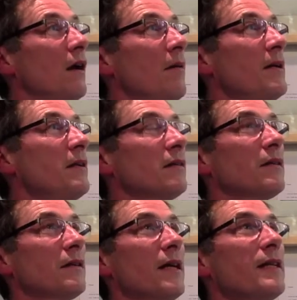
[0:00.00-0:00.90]
I mean,
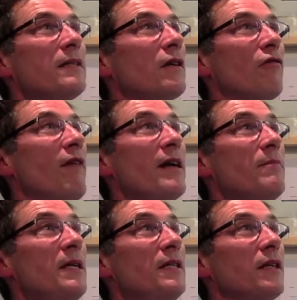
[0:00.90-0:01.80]
it is a great
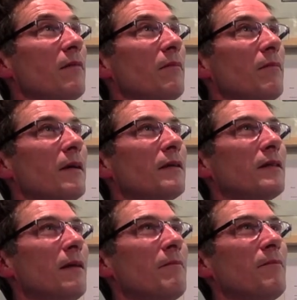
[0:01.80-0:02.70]
medium,
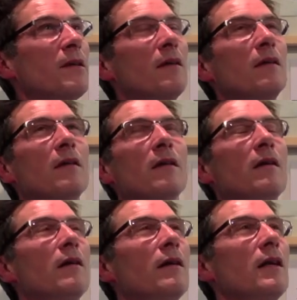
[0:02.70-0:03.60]
but
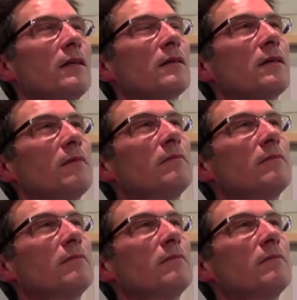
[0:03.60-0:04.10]
it's.